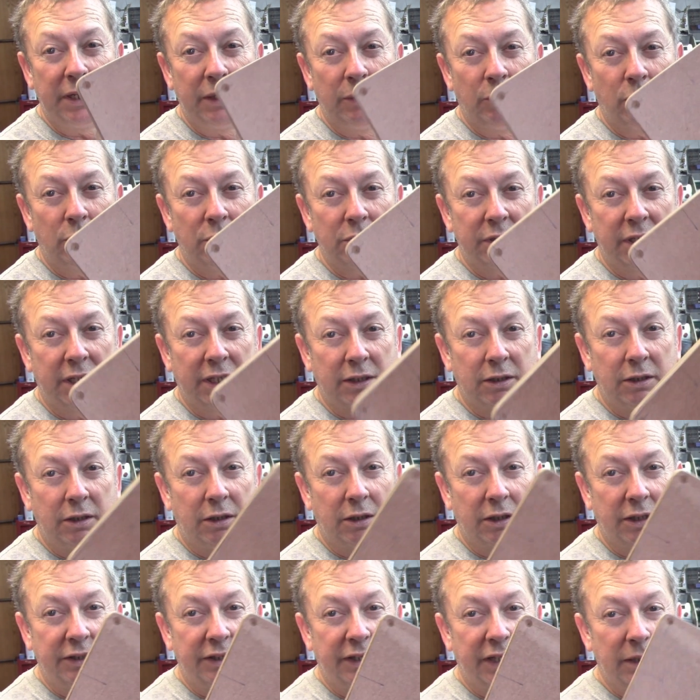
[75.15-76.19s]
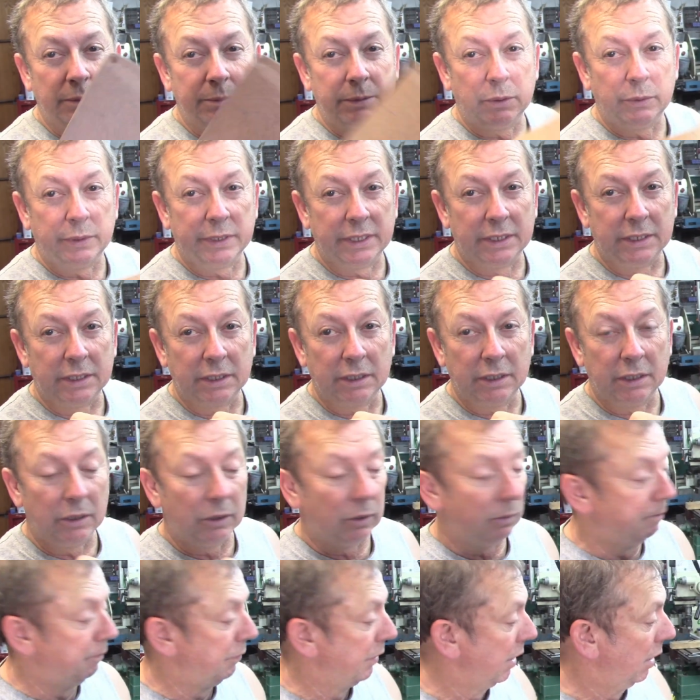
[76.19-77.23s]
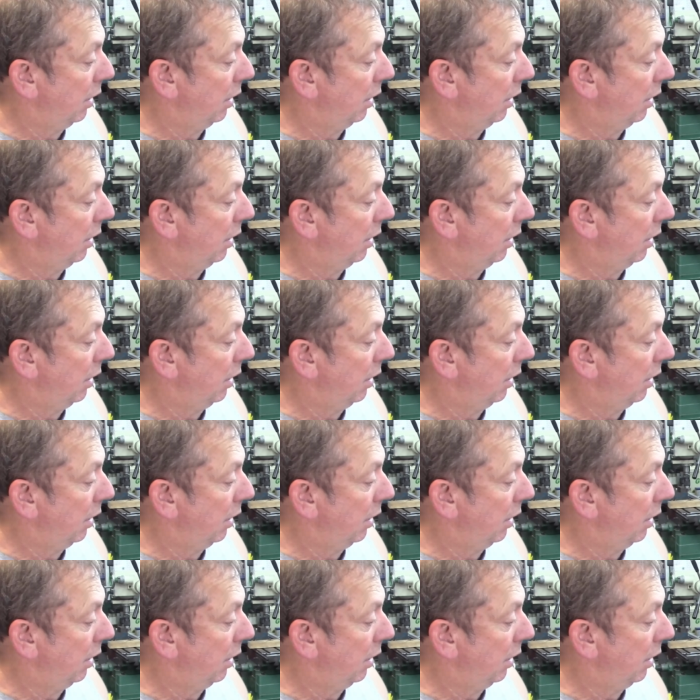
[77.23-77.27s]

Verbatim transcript: it won't take long and that'll be ready to go.